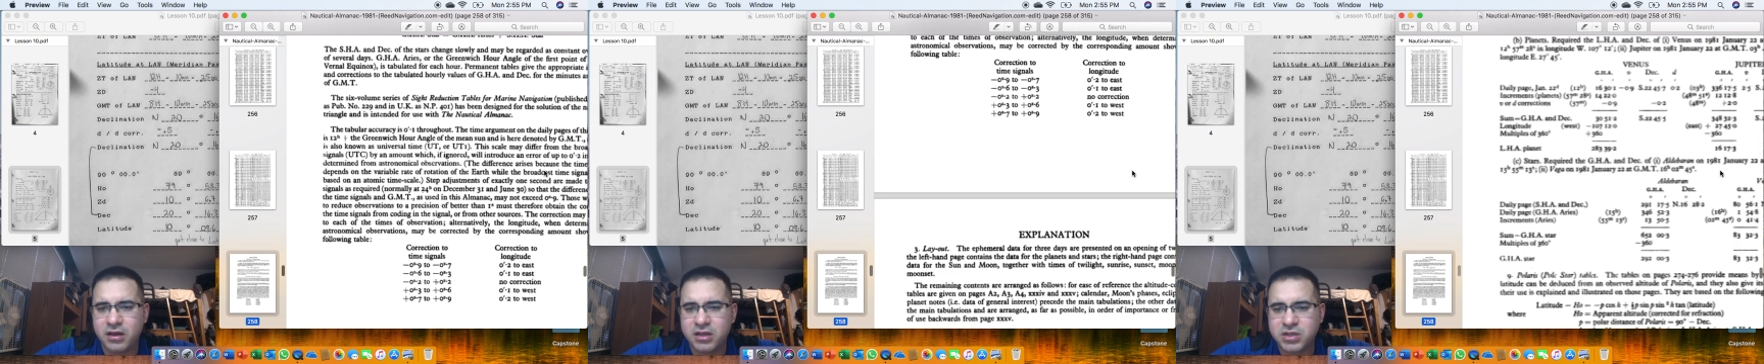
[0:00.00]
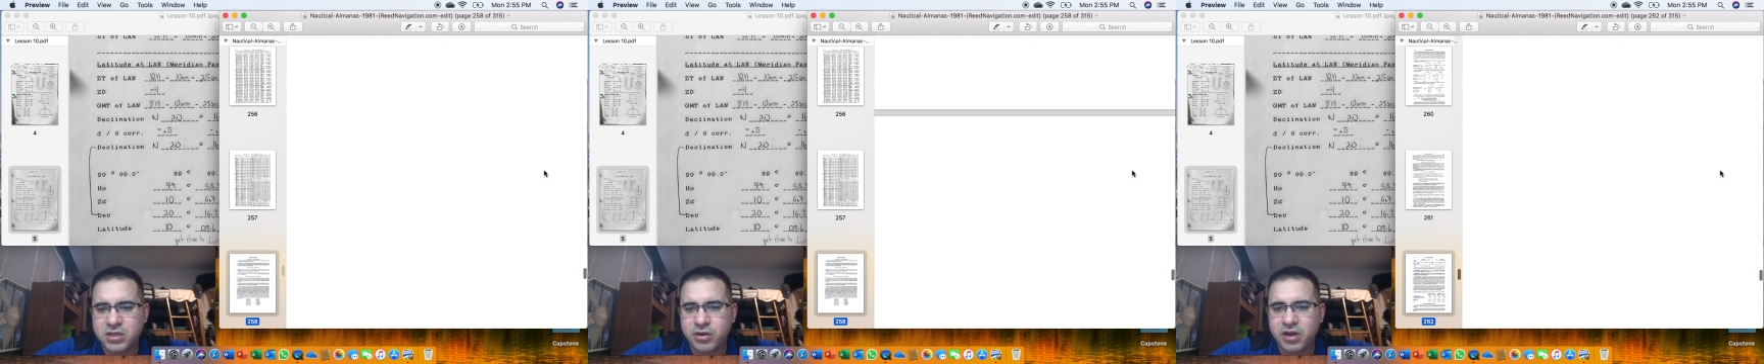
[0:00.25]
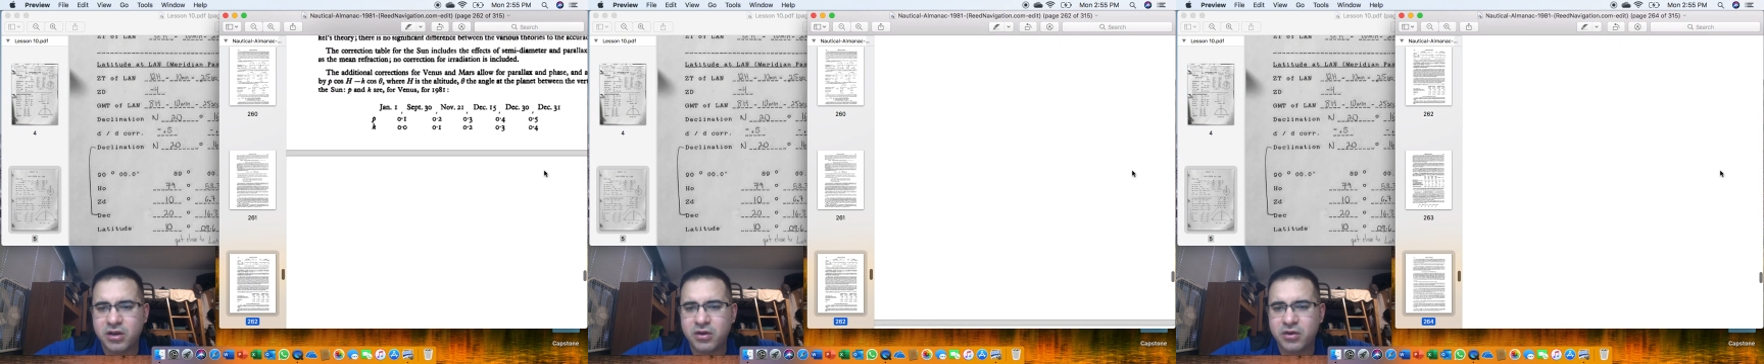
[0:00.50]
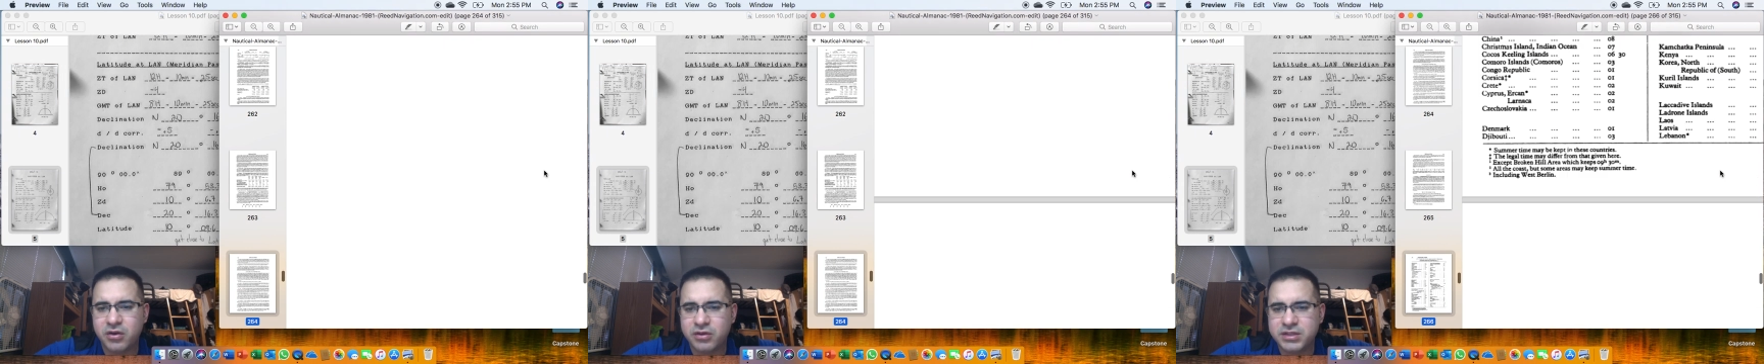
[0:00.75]
So we're gonna
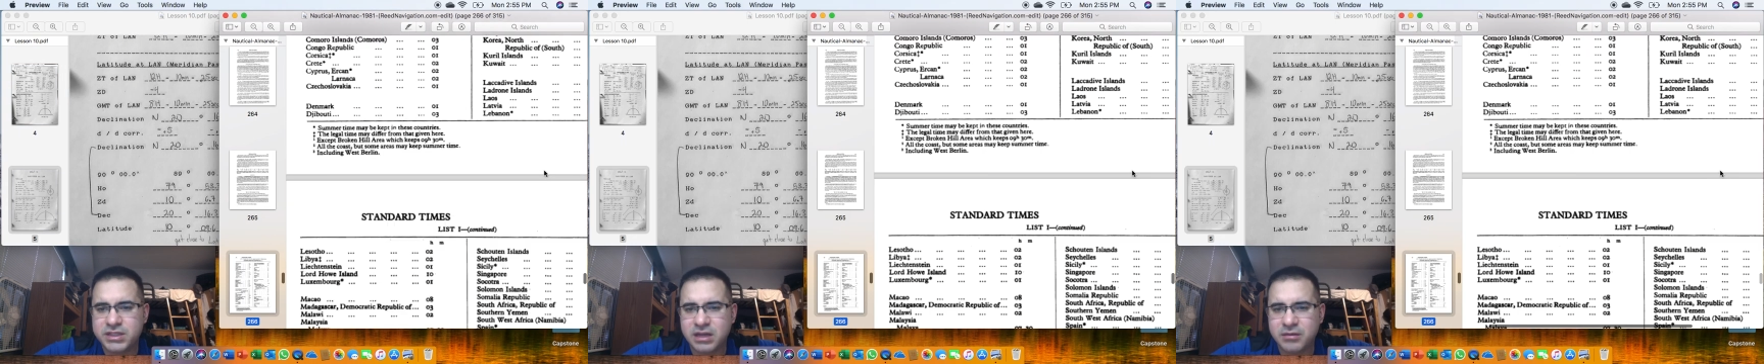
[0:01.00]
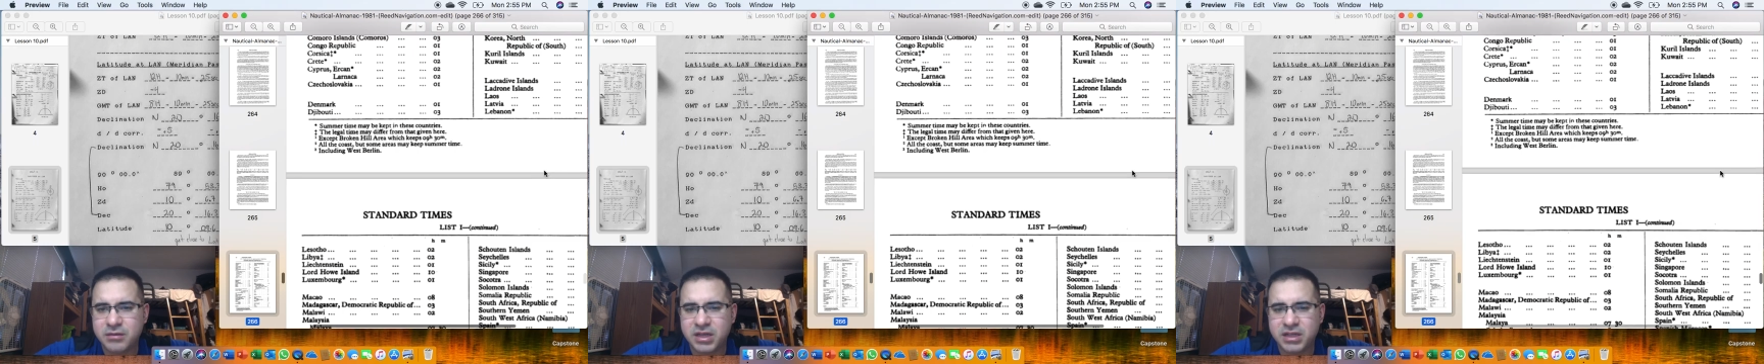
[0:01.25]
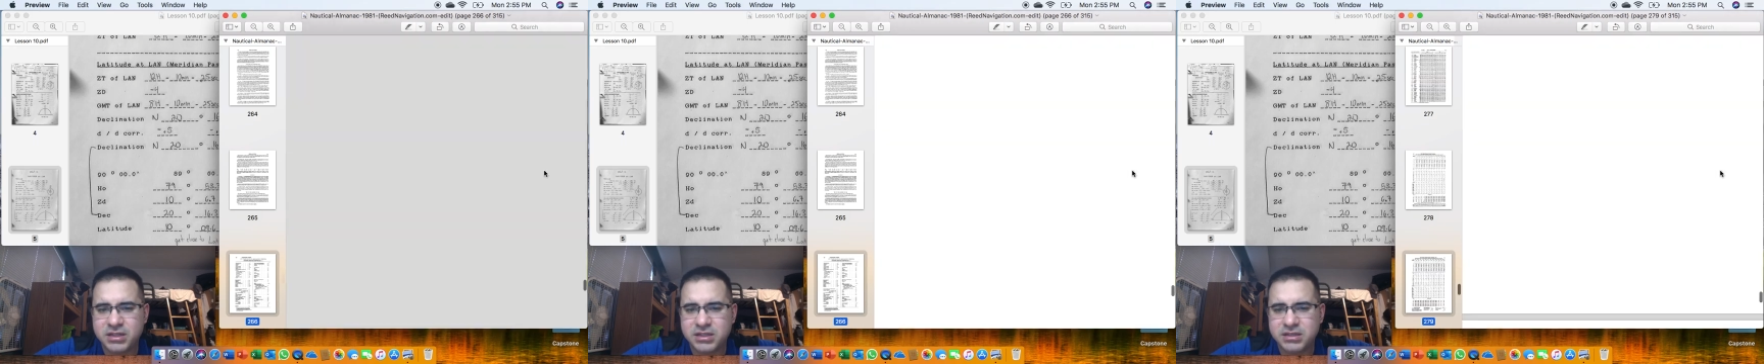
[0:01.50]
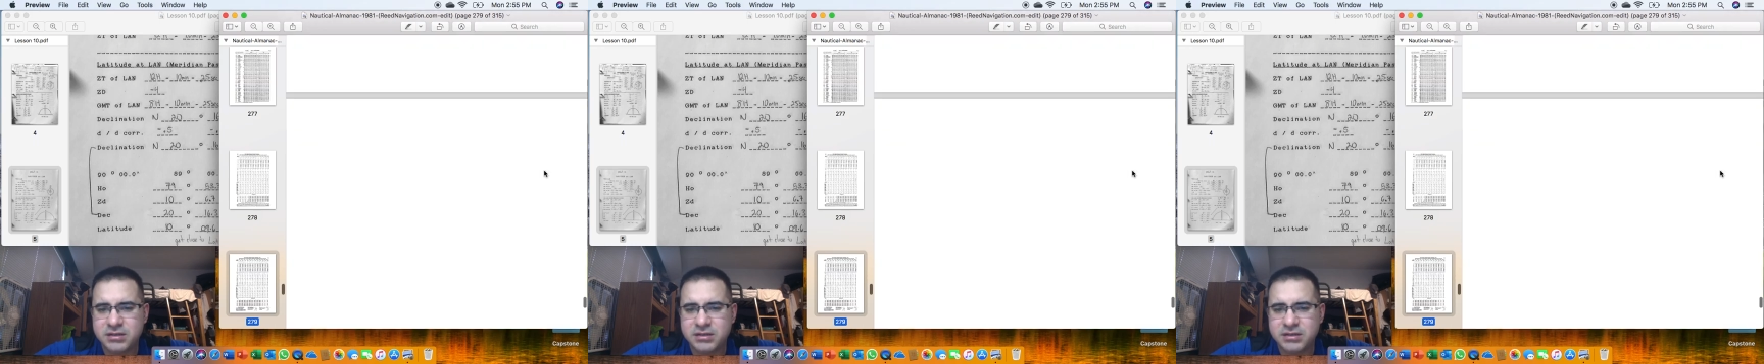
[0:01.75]
go to the 10 minutes.